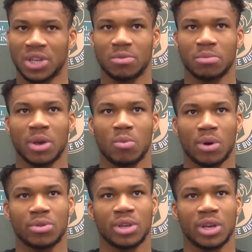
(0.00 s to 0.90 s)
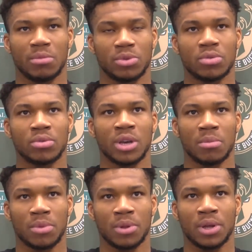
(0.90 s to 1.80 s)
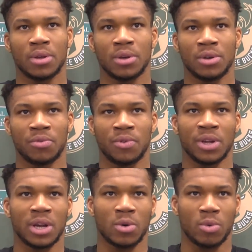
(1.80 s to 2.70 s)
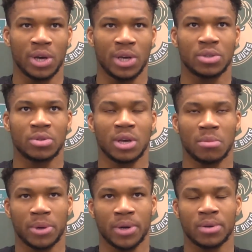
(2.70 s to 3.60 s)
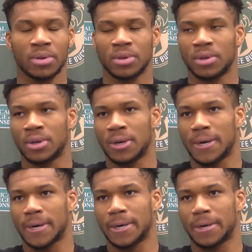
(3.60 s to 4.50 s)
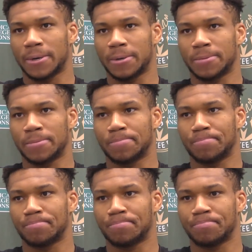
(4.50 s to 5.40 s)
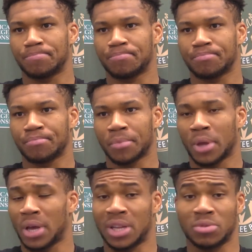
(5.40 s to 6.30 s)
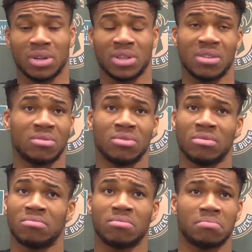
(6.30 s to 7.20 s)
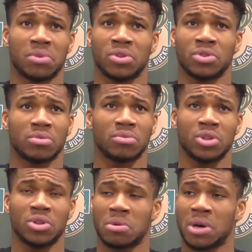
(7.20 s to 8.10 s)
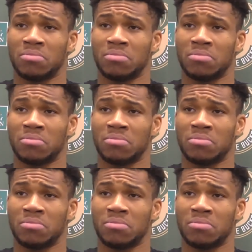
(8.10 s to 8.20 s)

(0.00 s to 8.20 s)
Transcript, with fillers: from game one to game two to game three, figure out ways to get better. Um, that's what I try to do. Also, you know, I